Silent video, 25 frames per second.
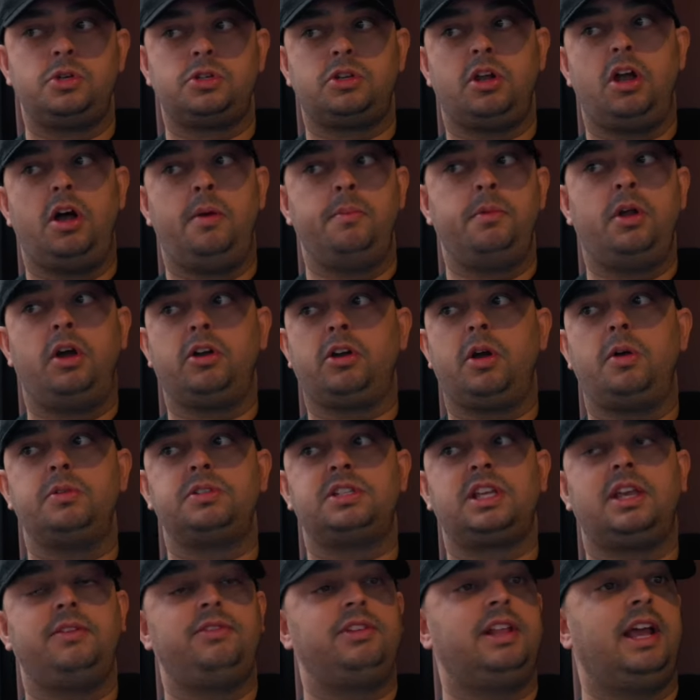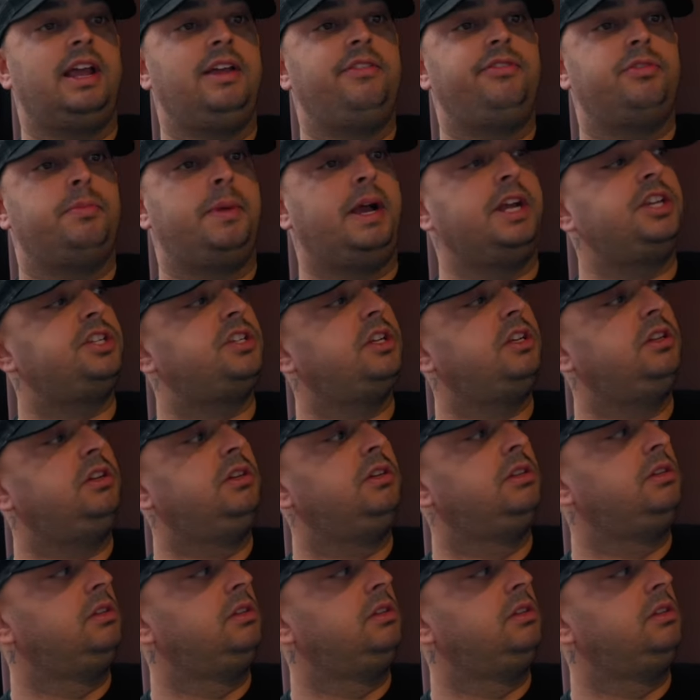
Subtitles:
was like, I'm not going to give you that information.